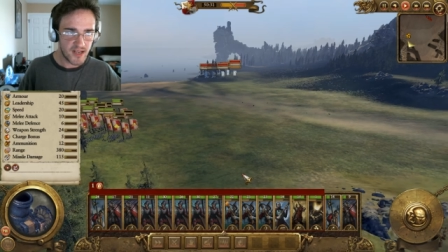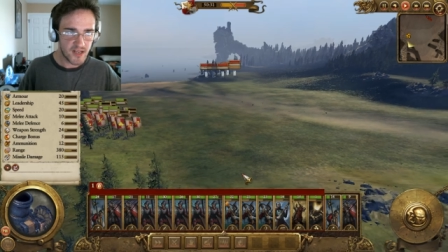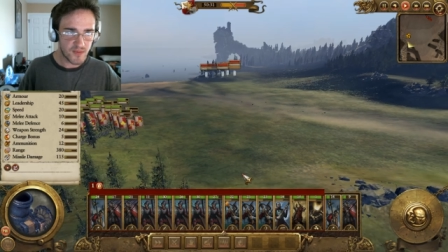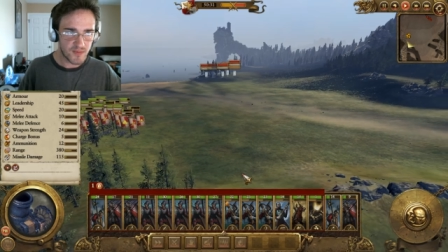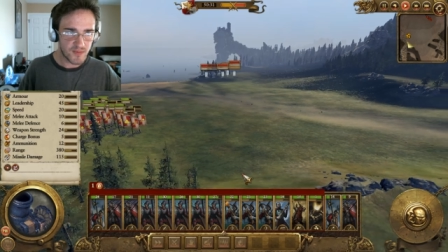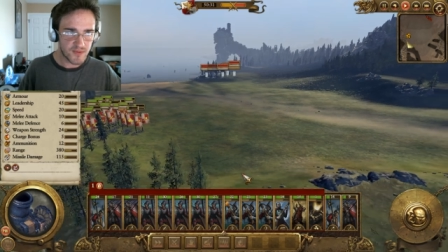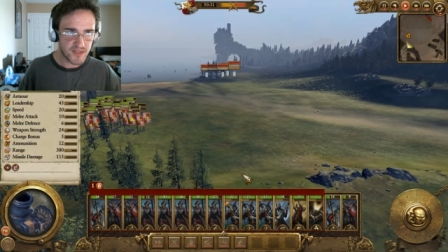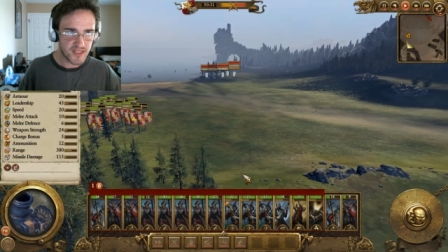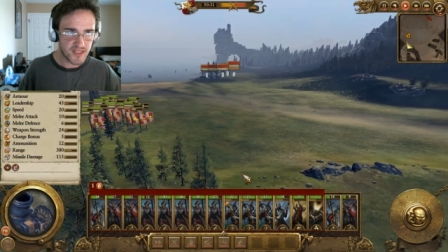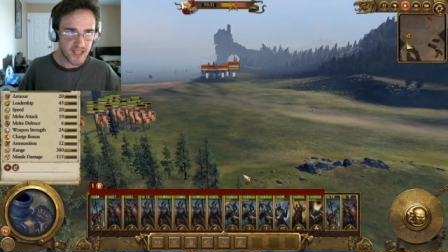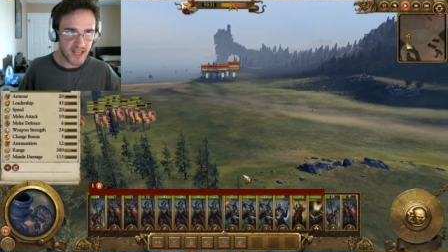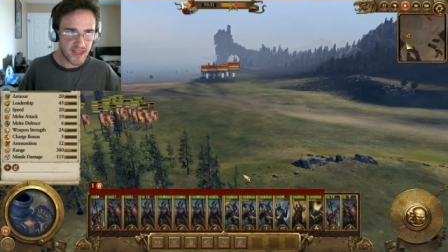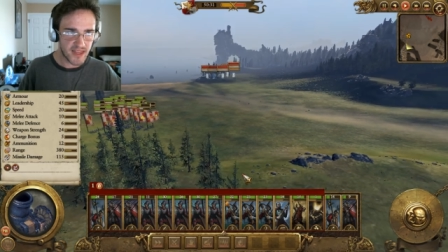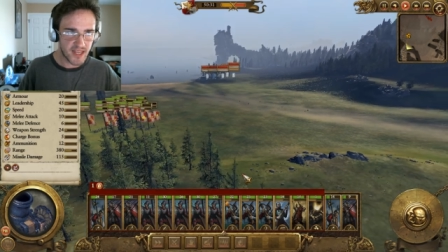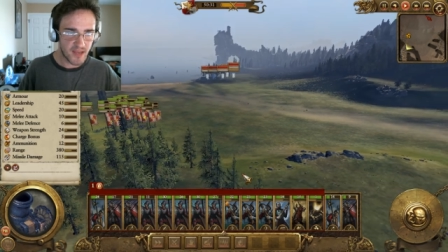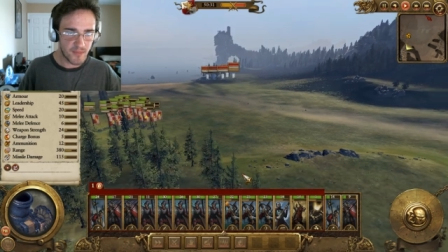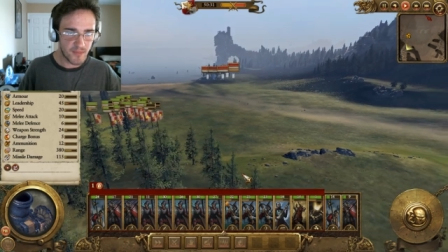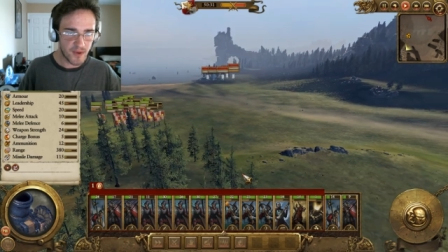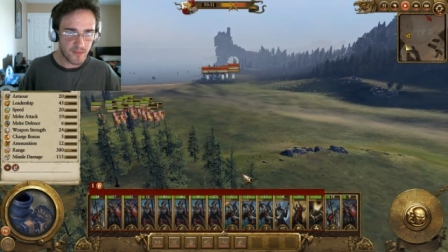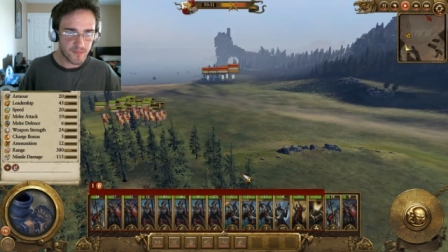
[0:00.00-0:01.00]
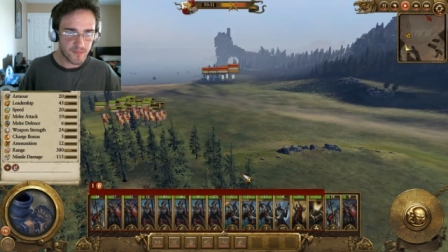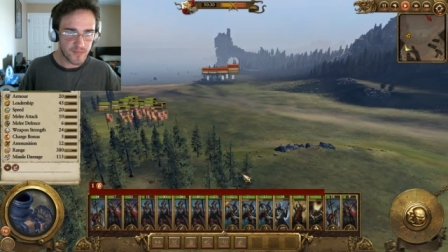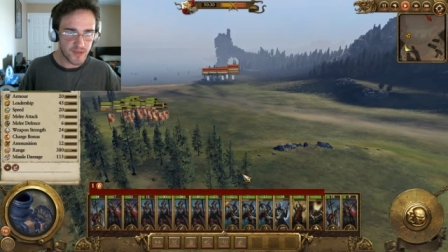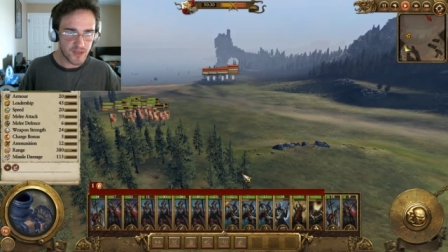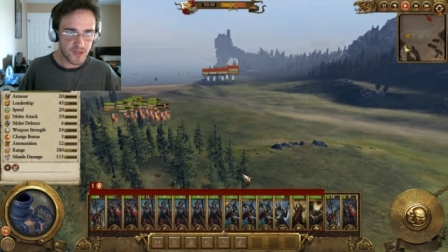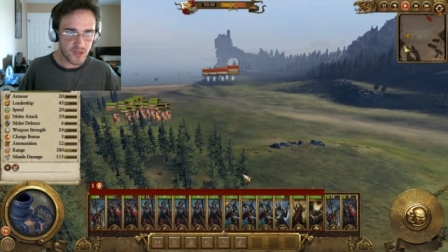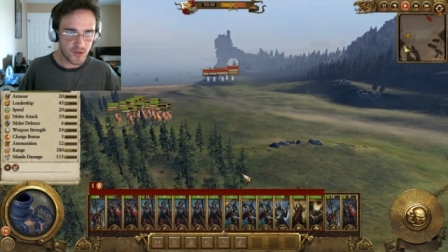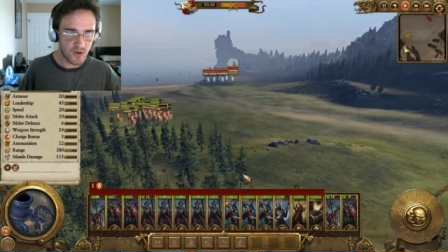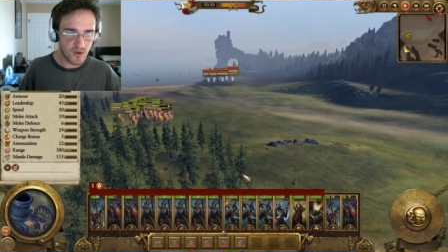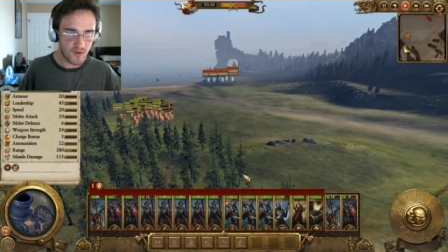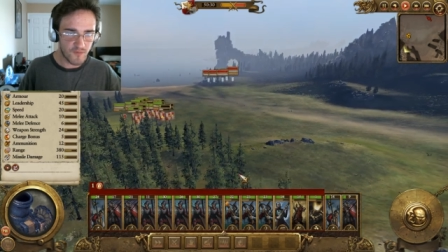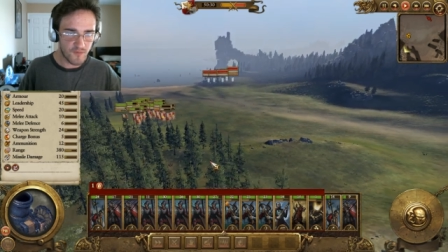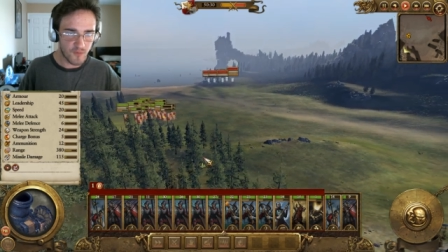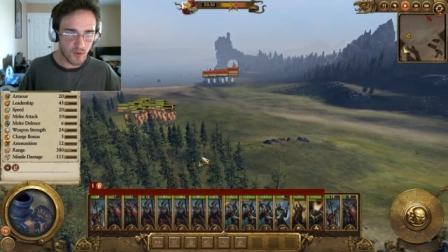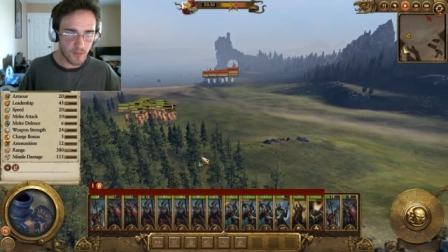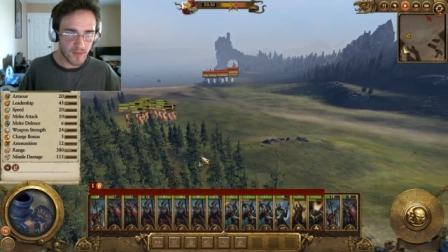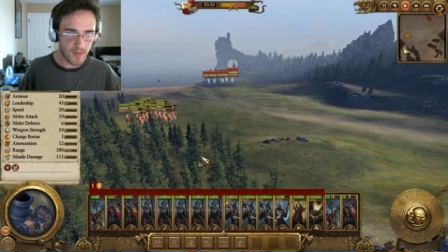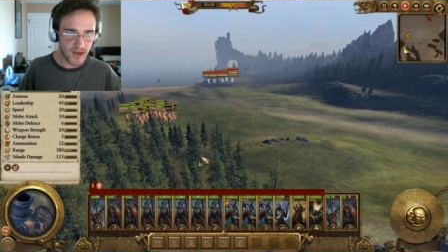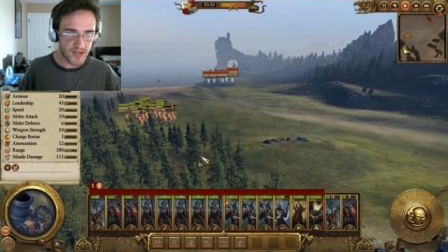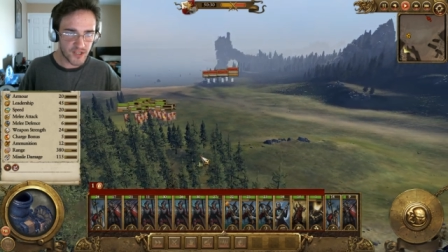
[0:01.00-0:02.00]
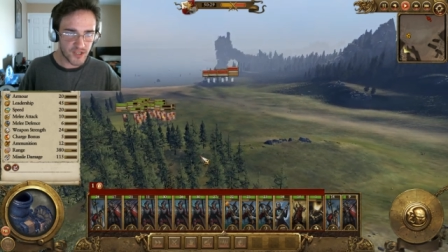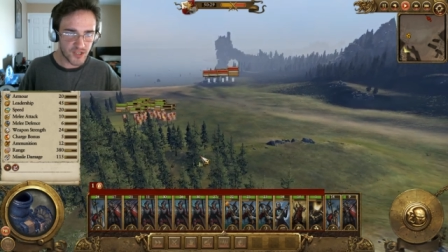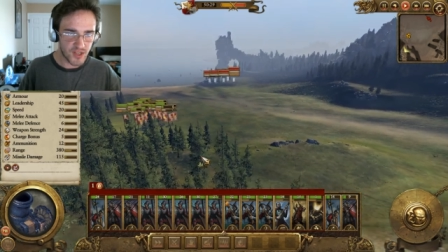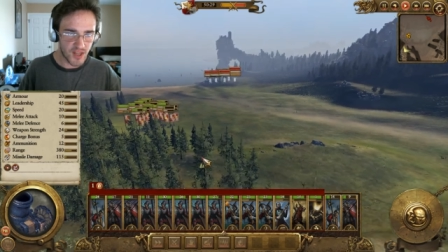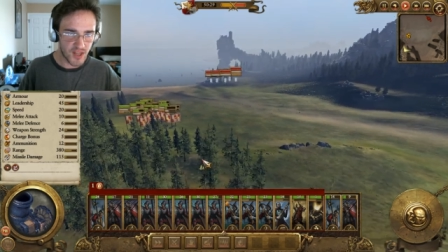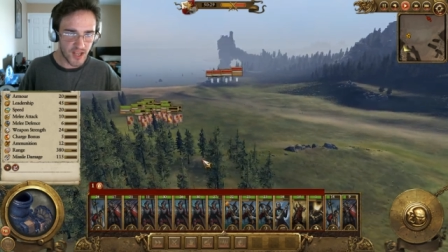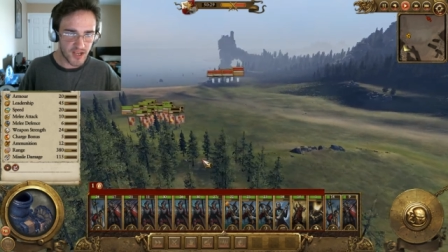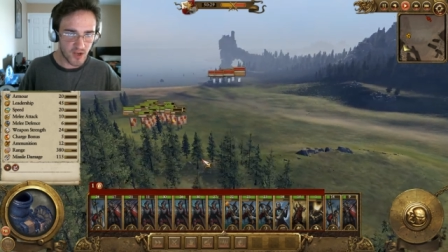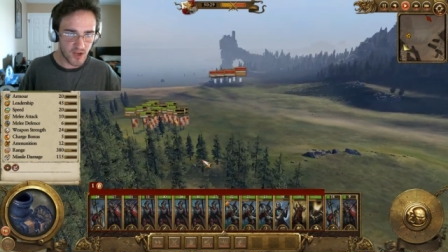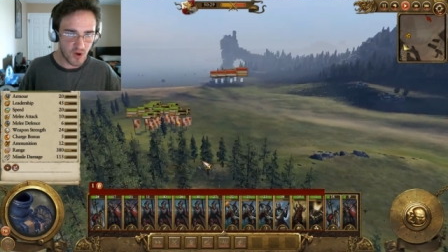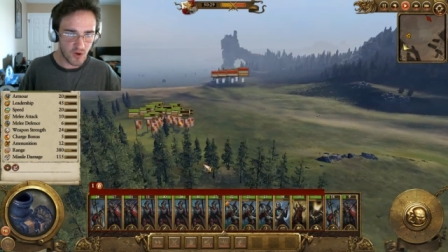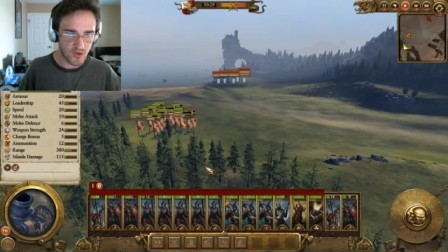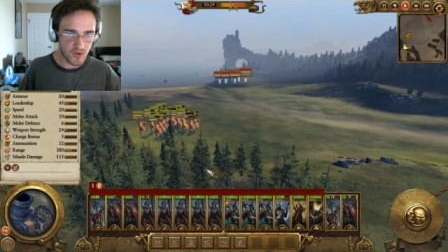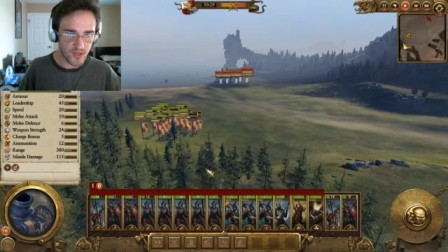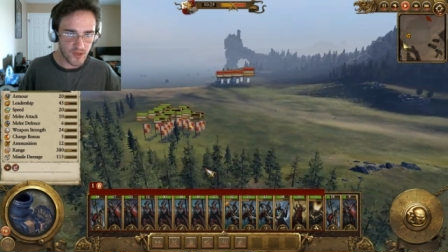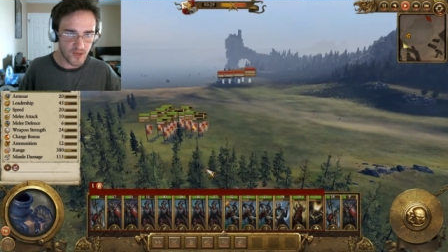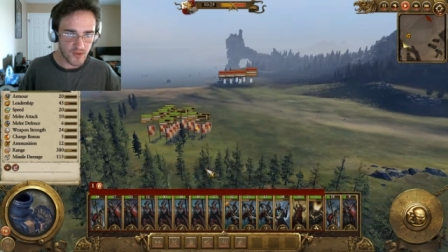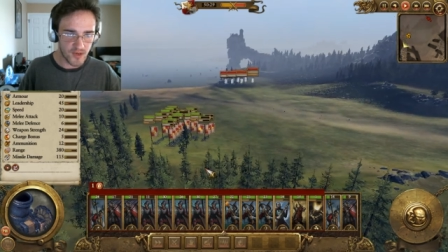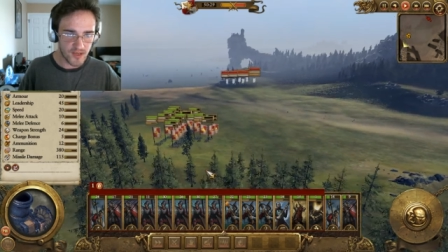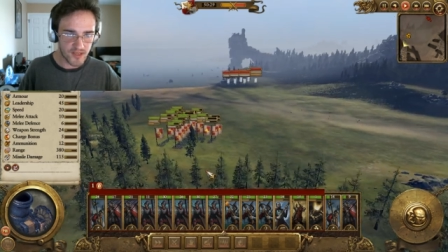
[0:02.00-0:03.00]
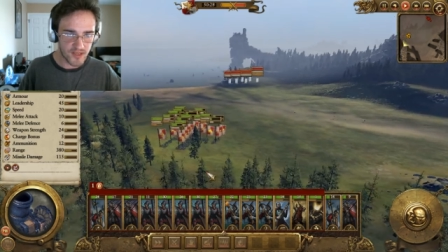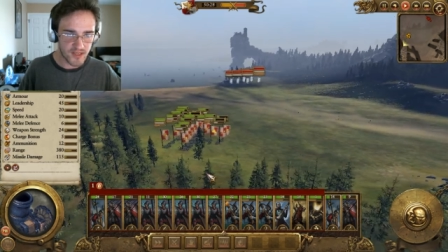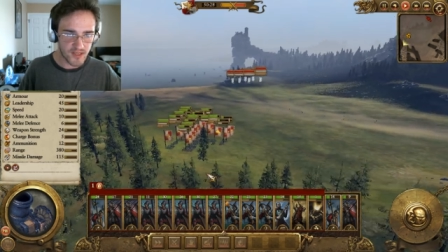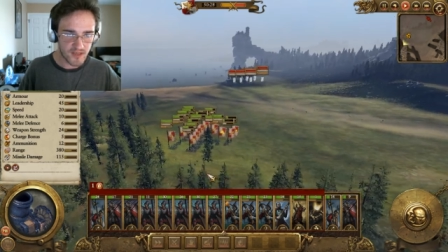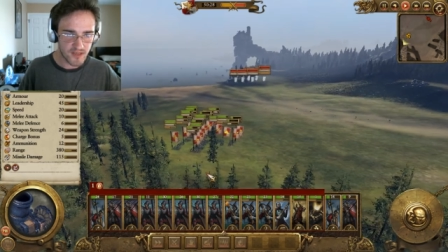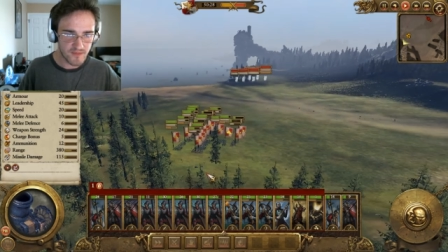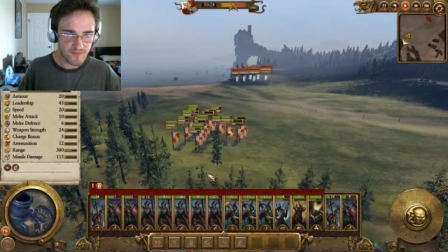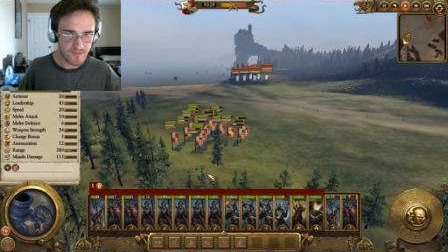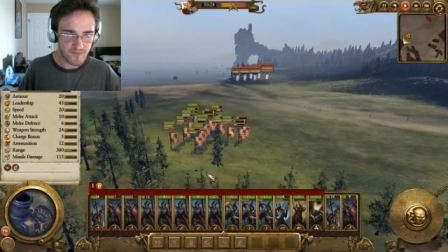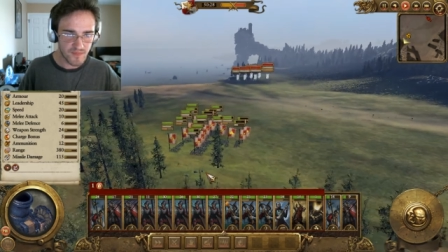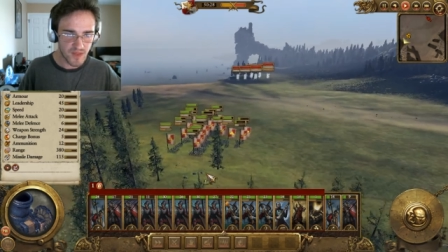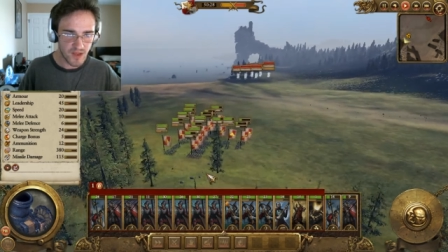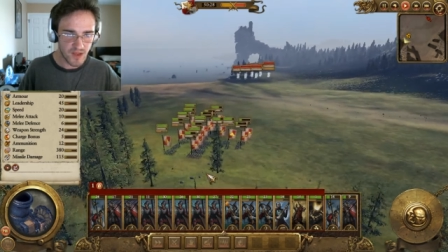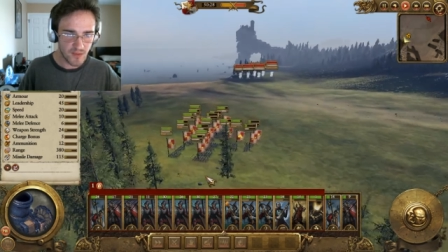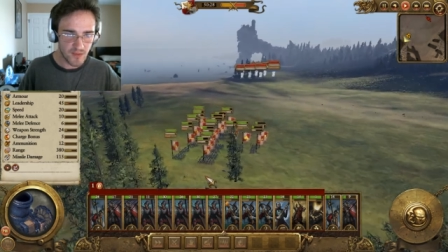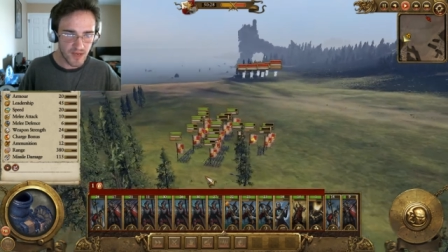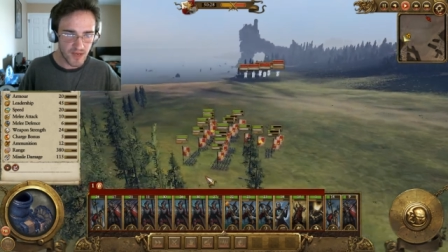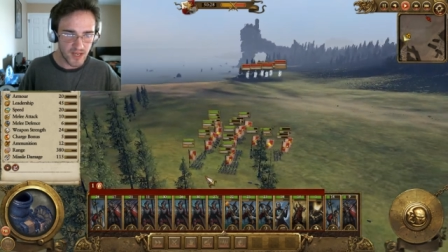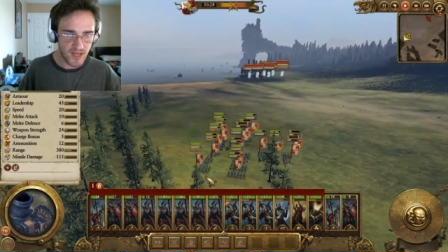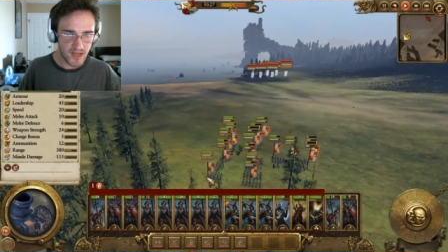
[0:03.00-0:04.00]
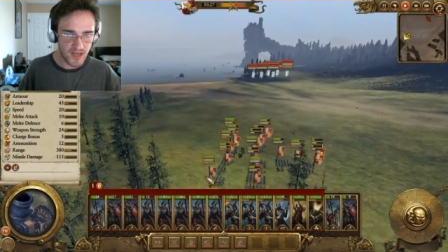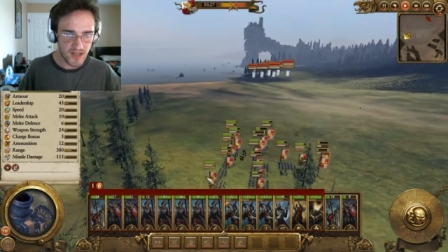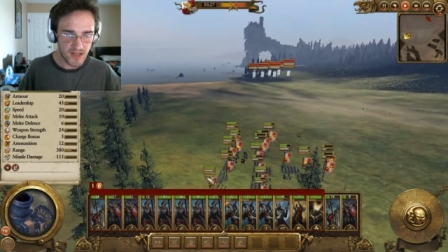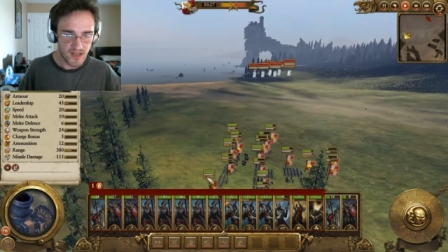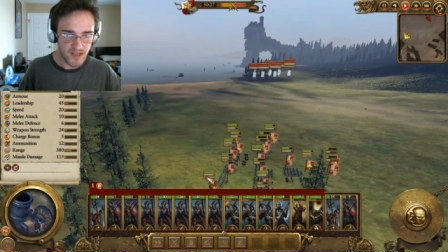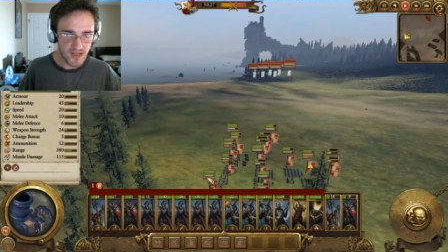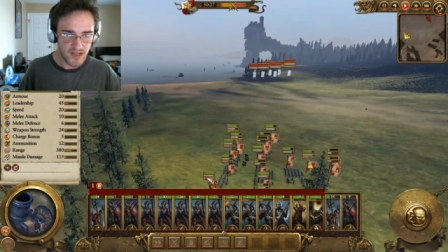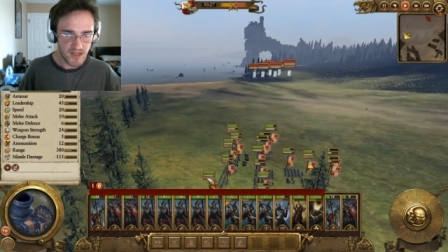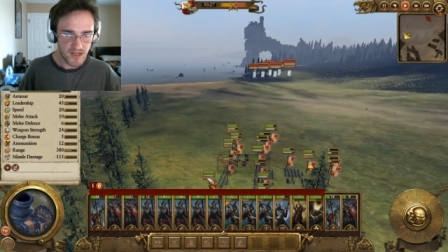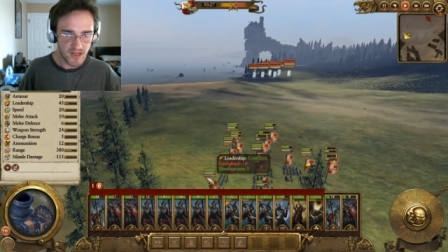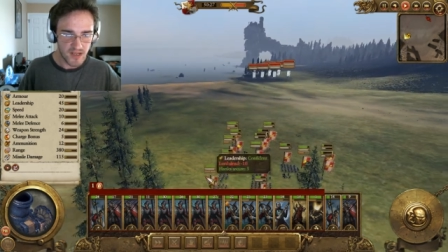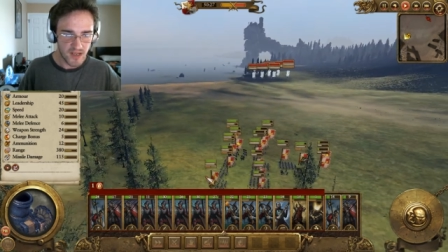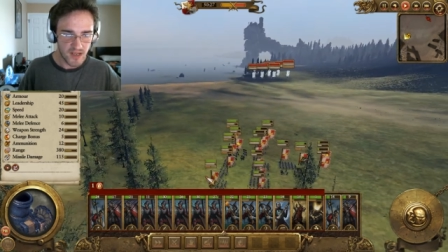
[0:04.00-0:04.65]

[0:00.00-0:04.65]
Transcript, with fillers: I need to set them up to a formation like all units. We need.